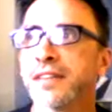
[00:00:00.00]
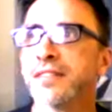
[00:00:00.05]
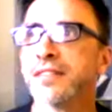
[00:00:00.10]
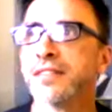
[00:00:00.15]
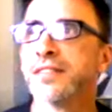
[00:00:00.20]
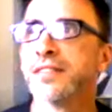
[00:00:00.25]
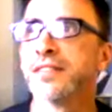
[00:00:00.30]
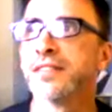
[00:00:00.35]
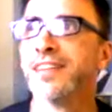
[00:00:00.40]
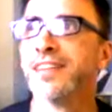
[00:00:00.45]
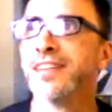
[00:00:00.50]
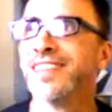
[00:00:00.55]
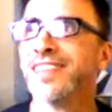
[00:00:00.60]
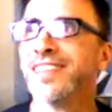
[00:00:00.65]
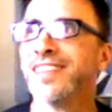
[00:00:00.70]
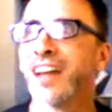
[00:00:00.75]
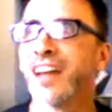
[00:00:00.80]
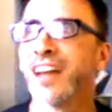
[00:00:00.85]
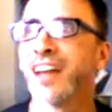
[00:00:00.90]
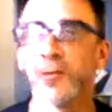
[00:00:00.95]
like
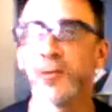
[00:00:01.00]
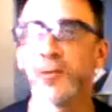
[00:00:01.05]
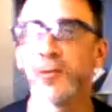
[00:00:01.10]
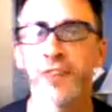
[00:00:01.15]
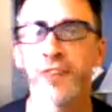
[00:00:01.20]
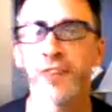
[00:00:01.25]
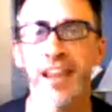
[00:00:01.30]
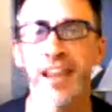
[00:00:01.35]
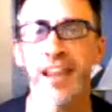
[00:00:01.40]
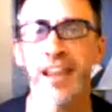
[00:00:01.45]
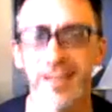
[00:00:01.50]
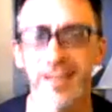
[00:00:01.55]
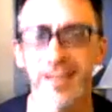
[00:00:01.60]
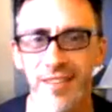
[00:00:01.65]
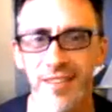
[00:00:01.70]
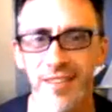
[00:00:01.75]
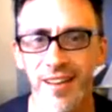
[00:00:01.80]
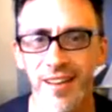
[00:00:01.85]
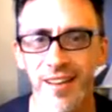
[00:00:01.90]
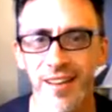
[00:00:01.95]
how
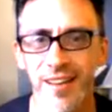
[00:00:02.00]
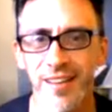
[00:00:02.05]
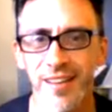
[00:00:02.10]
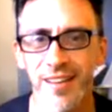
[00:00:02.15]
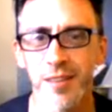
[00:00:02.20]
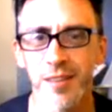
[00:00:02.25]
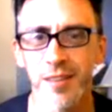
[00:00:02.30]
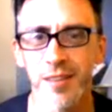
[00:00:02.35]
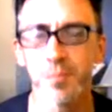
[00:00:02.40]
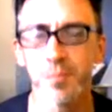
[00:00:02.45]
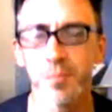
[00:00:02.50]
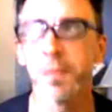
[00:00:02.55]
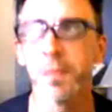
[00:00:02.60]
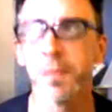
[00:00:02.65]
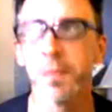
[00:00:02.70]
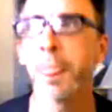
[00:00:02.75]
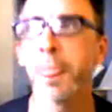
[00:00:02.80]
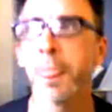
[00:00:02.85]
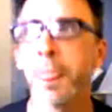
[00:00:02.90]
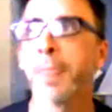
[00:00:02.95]
vain I am,
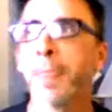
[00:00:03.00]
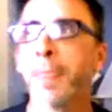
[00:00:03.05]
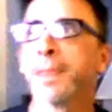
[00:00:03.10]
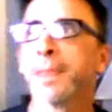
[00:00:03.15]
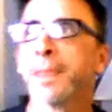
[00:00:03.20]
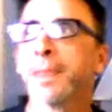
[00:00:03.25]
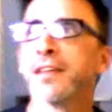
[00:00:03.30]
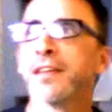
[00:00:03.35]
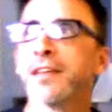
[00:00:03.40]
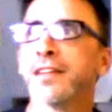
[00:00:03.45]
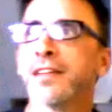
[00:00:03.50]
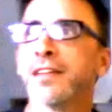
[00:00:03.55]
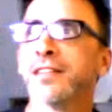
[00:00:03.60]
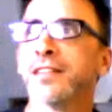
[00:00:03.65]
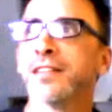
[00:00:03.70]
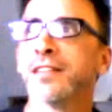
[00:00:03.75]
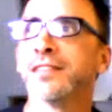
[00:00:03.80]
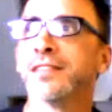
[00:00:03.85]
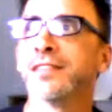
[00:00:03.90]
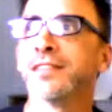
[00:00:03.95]

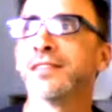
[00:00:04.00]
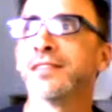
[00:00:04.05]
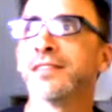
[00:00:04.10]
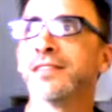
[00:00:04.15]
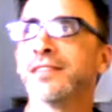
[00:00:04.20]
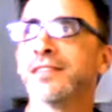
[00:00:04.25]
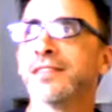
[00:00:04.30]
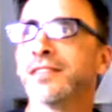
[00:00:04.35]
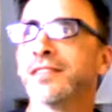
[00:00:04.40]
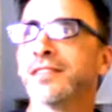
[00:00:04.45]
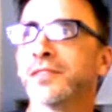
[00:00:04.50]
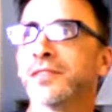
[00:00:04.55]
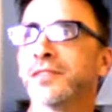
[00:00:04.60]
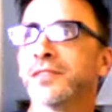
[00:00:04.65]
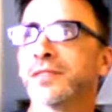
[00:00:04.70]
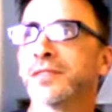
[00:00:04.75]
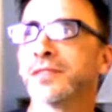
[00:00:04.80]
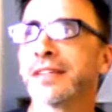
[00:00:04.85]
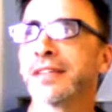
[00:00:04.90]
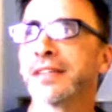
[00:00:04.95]
and
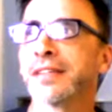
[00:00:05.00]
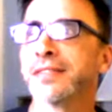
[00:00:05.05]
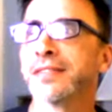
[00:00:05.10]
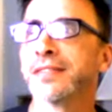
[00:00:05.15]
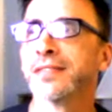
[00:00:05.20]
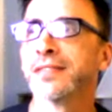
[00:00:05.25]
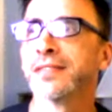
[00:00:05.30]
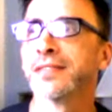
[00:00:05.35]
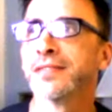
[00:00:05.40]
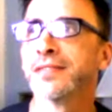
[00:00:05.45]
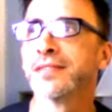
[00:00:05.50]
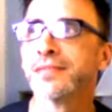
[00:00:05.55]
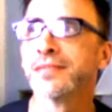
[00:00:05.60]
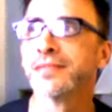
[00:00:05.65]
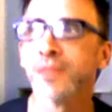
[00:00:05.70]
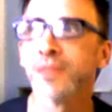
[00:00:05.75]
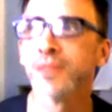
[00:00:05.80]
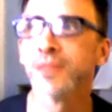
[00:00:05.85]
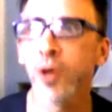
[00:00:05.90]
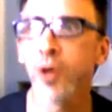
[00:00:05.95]
like
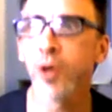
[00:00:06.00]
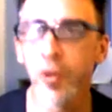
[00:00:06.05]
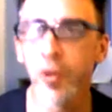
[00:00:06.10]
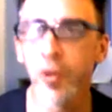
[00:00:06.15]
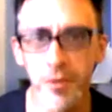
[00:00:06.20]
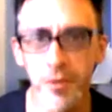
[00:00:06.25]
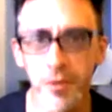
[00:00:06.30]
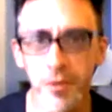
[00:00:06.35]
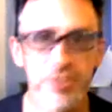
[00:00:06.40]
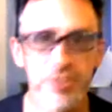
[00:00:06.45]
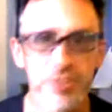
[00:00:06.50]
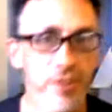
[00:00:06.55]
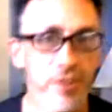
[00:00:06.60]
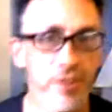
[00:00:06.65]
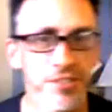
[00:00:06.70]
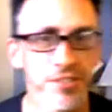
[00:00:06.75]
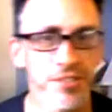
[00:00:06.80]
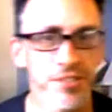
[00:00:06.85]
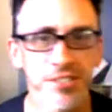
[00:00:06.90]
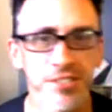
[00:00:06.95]
almost
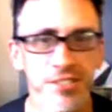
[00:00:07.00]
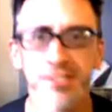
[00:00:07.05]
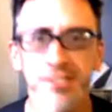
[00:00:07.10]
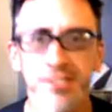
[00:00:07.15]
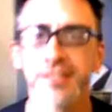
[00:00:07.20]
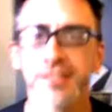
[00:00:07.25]
narcissistic.